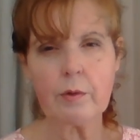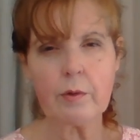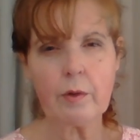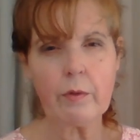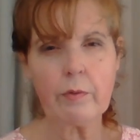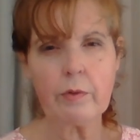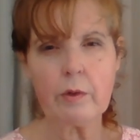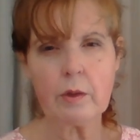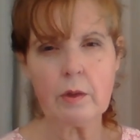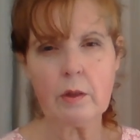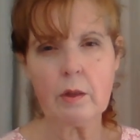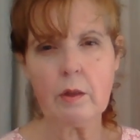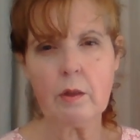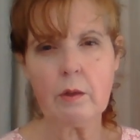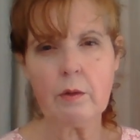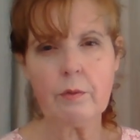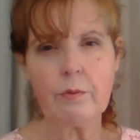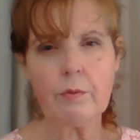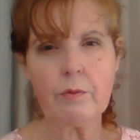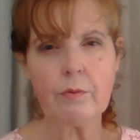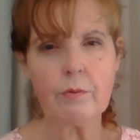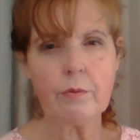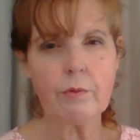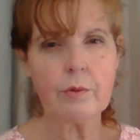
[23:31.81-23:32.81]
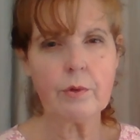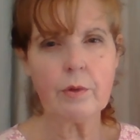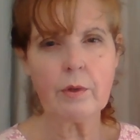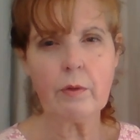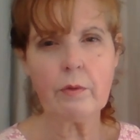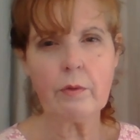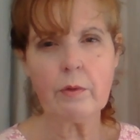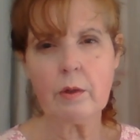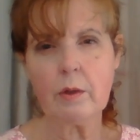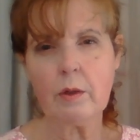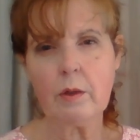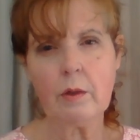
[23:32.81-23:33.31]

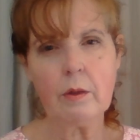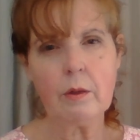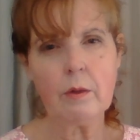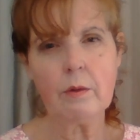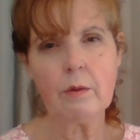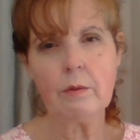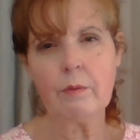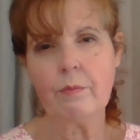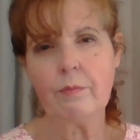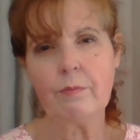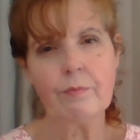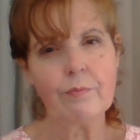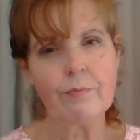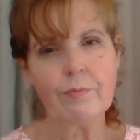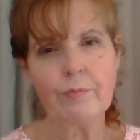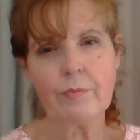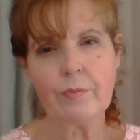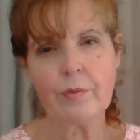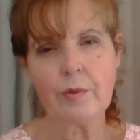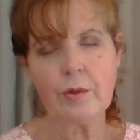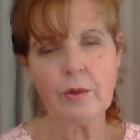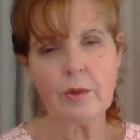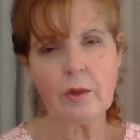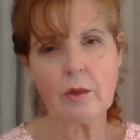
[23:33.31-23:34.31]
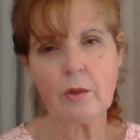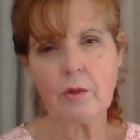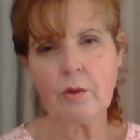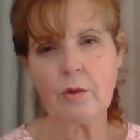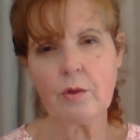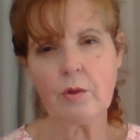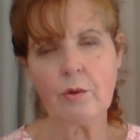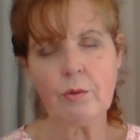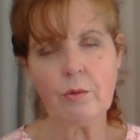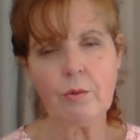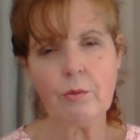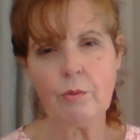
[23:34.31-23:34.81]
1776
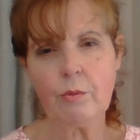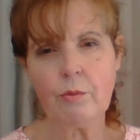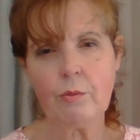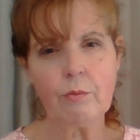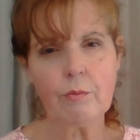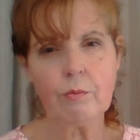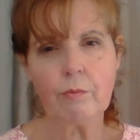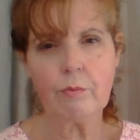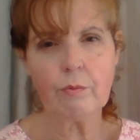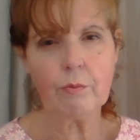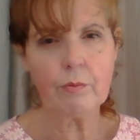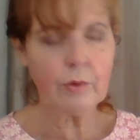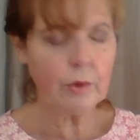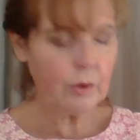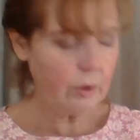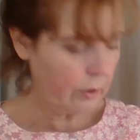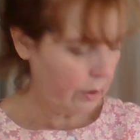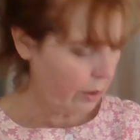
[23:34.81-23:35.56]
to, to